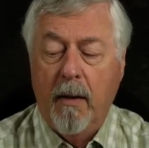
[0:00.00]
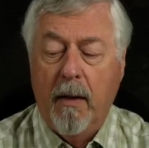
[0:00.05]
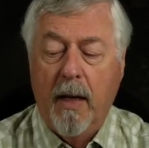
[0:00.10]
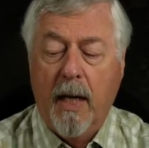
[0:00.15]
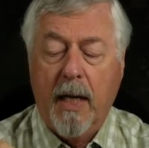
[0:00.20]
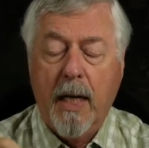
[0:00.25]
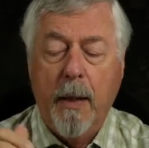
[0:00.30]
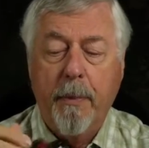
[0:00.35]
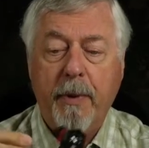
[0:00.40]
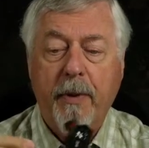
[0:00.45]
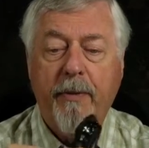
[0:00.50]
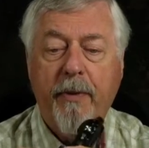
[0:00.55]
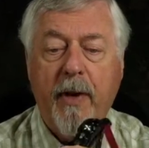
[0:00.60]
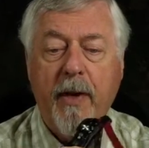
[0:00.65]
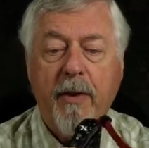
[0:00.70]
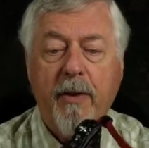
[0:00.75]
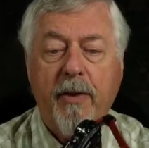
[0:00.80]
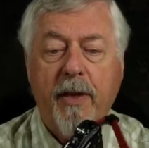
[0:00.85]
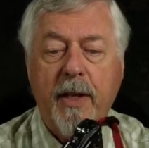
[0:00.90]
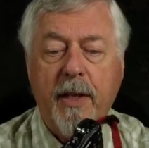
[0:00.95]
A couple of
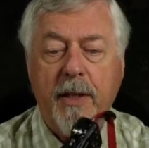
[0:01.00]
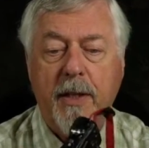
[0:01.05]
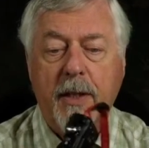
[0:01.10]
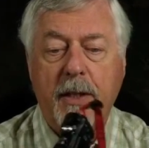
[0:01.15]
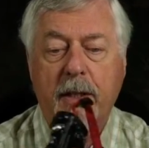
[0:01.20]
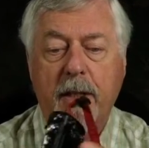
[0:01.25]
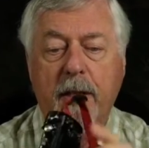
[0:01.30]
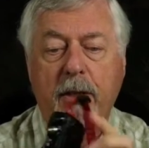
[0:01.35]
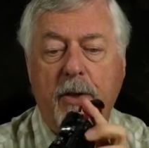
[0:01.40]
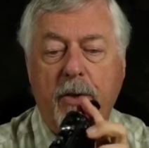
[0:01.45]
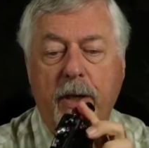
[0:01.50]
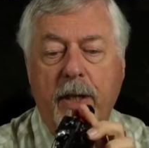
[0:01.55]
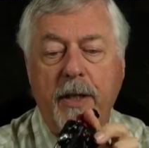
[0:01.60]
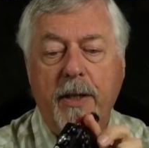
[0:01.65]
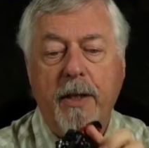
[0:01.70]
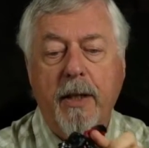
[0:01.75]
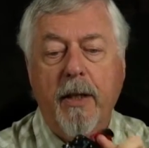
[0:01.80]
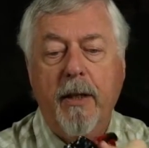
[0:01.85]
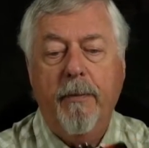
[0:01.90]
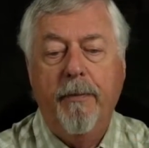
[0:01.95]
other things that's
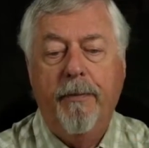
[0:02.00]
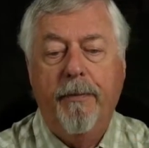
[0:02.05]
interesting.